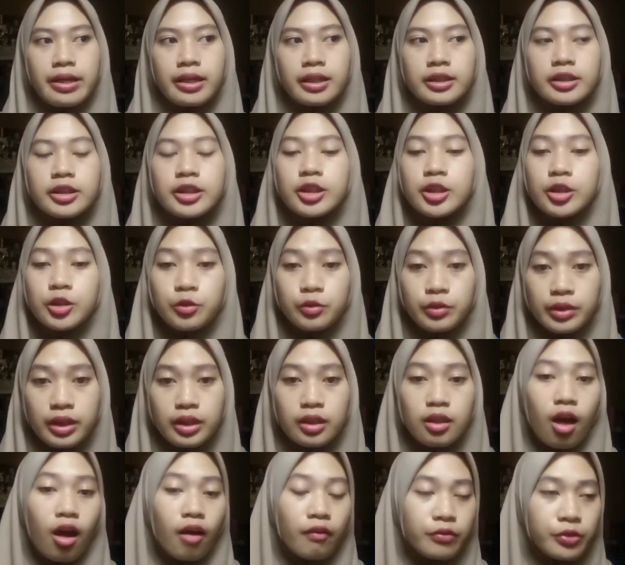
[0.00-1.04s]
unit
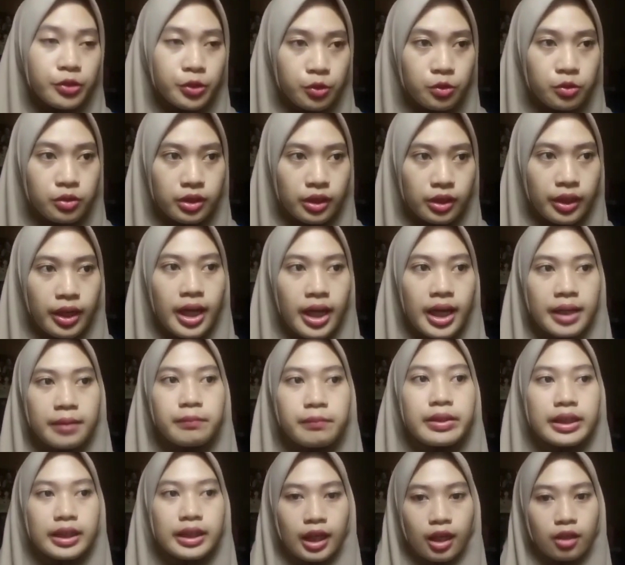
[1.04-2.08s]
of sugar
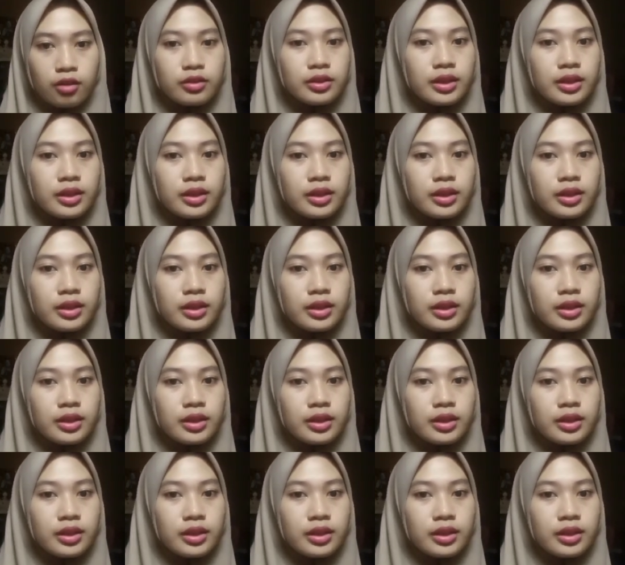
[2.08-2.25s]
because